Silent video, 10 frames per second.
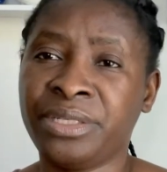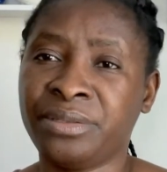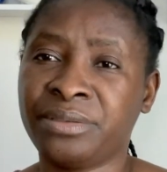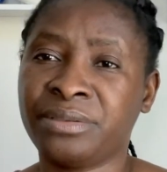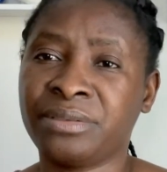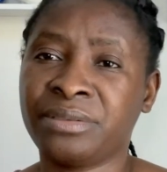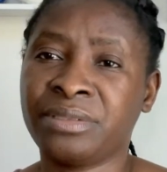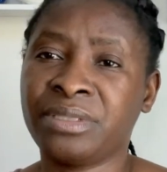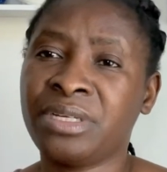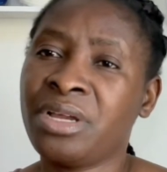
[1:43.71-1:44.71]
on.
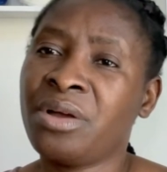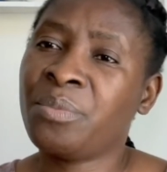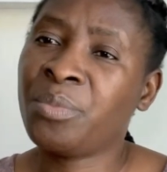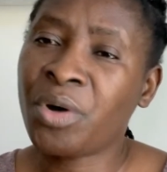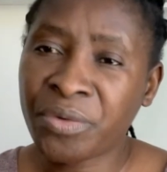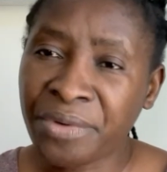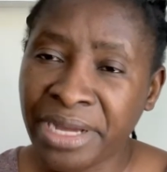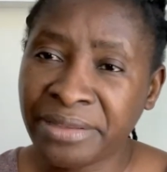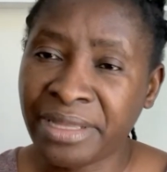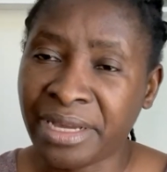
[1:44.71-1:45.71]
But
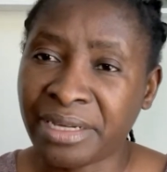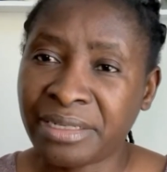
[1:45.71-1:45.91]
rather,